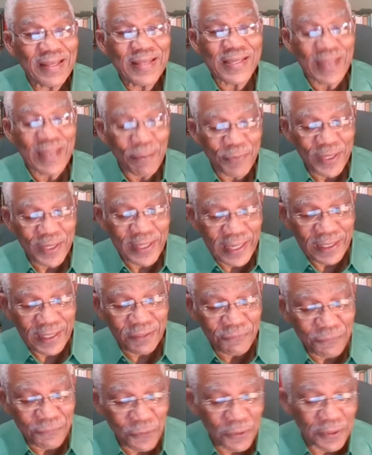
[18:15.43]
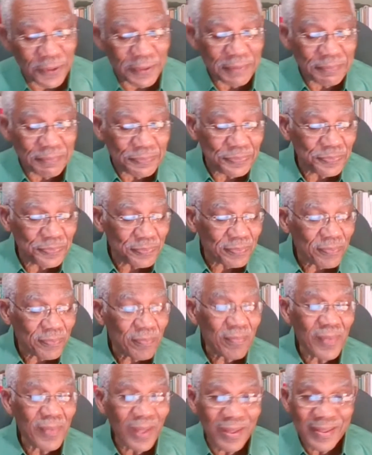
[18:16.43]
1794.
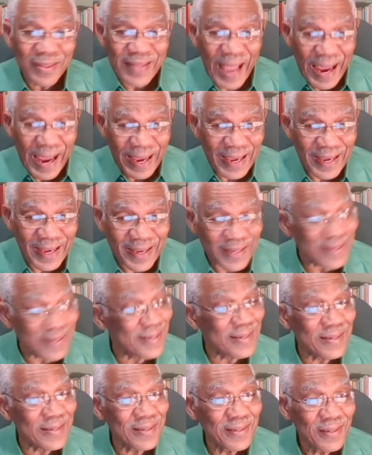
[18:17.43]
Decades